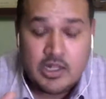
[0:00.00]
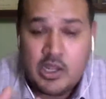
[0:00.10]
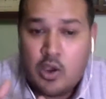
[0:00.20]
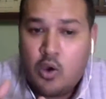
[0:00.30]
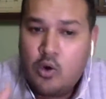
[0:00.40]

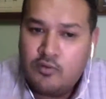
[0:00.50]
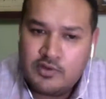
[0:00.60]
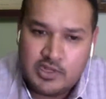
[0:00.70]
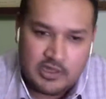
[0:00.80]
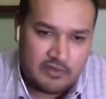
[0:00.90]
They over
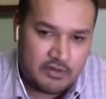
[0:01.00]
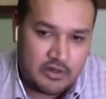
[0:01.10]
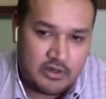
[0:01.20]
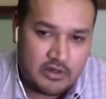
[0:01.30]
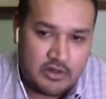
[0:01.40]

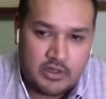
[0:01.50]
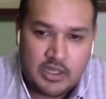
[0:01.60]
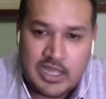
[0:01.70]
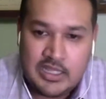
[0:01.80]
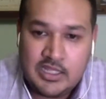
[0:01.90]
deliver. I
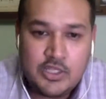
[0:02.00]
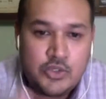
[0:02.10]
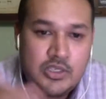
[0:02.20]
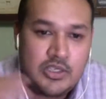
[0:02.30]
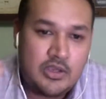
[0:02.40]
think they
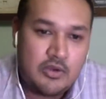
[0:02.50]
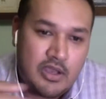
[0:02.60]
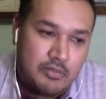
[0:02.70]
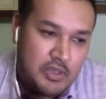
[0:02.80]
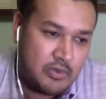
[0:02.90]
drink
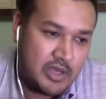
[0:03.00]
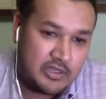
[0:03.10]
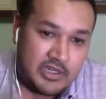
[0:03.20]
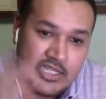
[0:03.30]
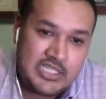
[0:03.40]
incredibly well.
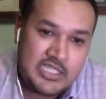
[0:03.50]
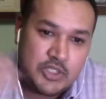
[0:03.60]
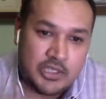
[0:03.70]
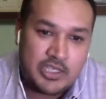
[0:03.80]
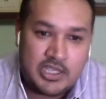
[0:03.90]
They're easy
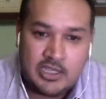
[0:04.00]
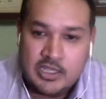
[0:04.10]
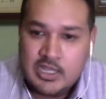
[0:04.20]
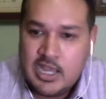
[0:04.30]
drinking.